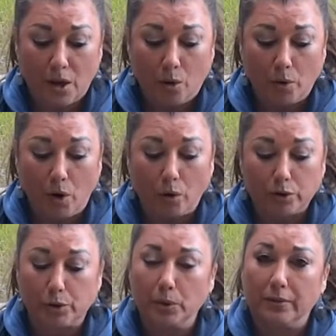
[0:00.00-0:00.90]
where all
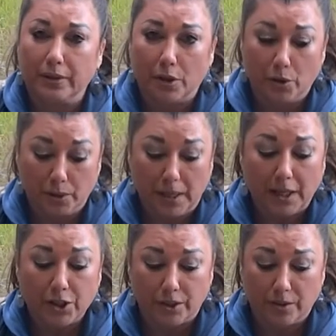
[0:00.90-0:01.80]
true living
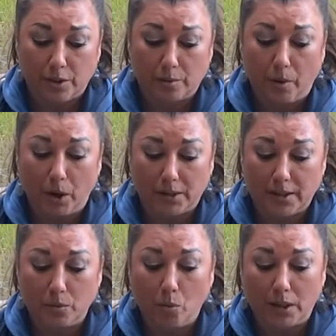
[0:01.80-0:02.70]
creation sparked
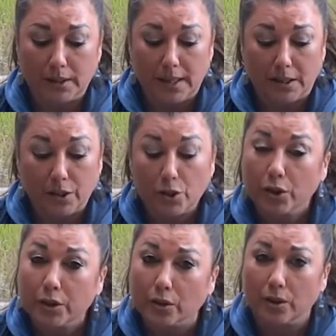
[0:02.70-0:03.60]
in what is an
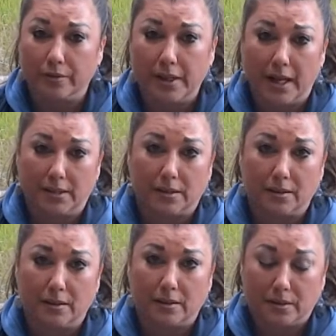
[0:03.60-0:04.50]
eternal living
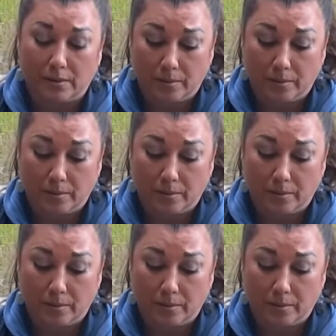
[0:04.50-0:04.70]
essence.